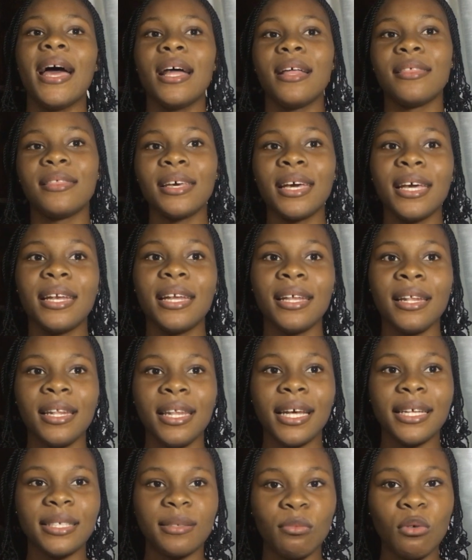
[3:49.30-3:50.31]
Then
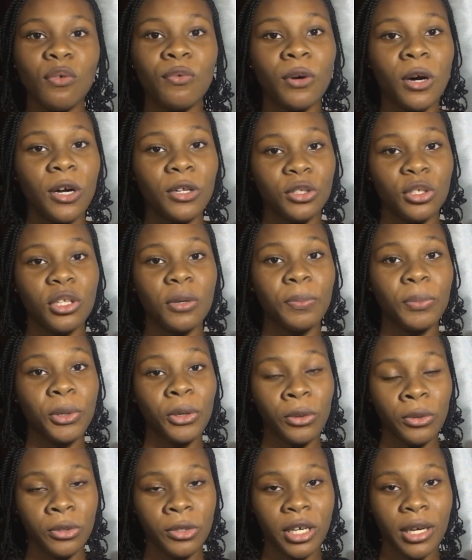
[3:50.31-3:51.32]
let's move on to the
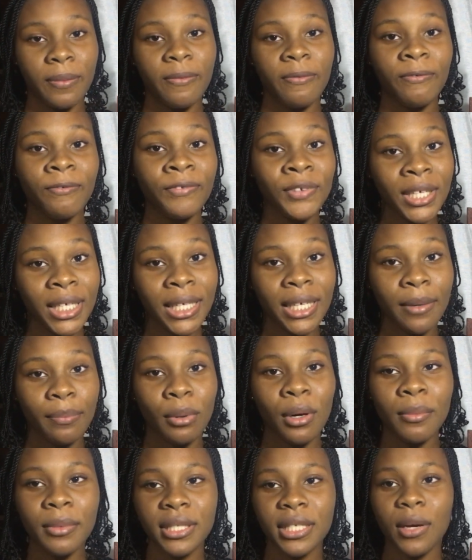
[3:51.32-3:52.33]
program fee. I
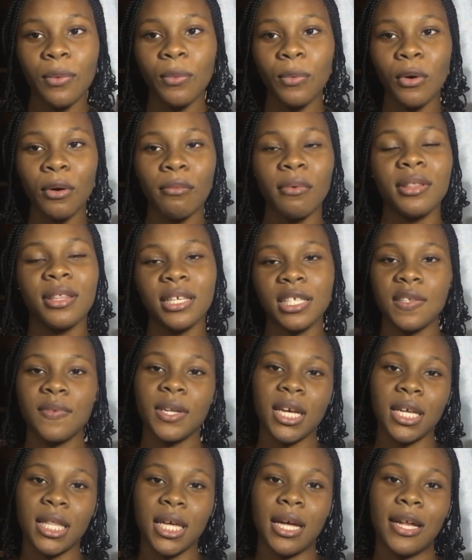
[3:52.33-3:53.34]
promise I won't make this
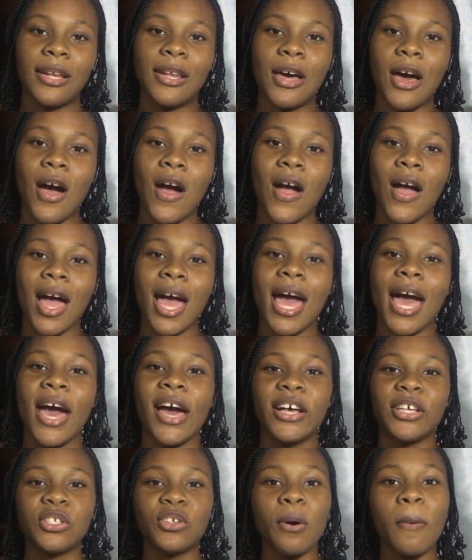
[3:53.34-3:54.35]
video that long.
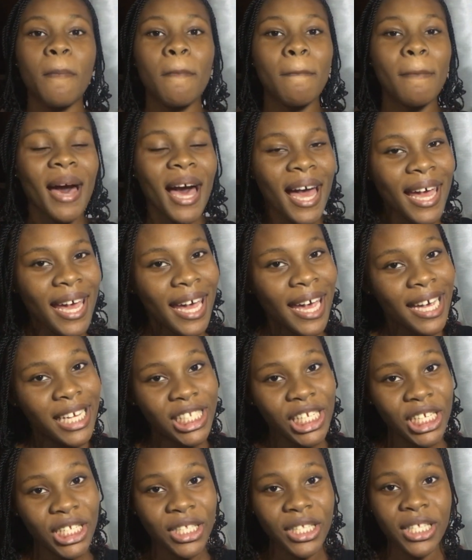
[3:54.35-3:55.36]
So my
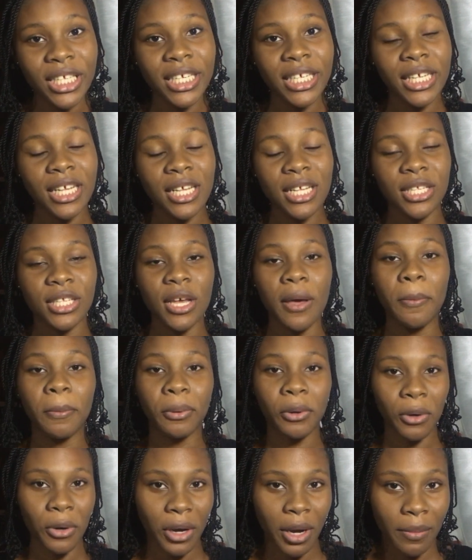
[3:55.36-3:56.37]
agency's
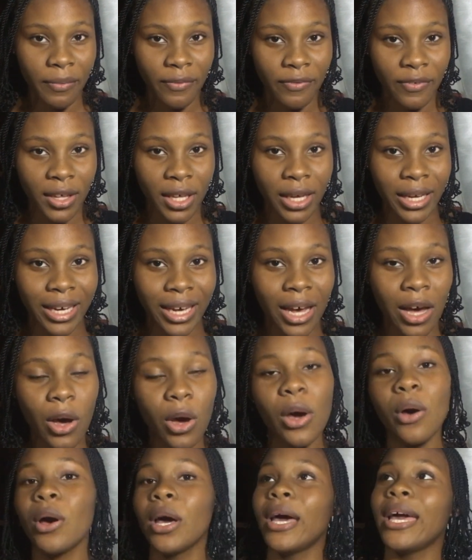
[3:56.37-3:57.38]
program fee
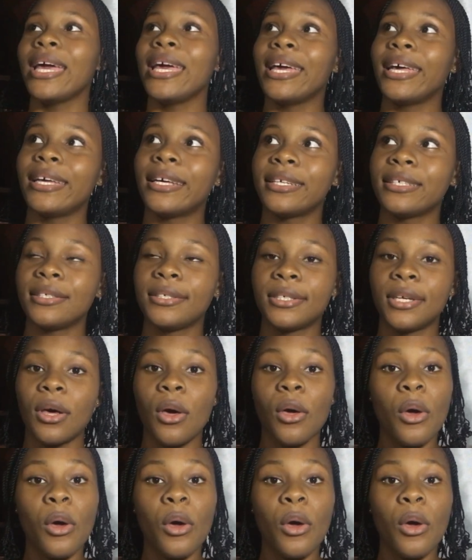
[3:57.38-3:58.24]
is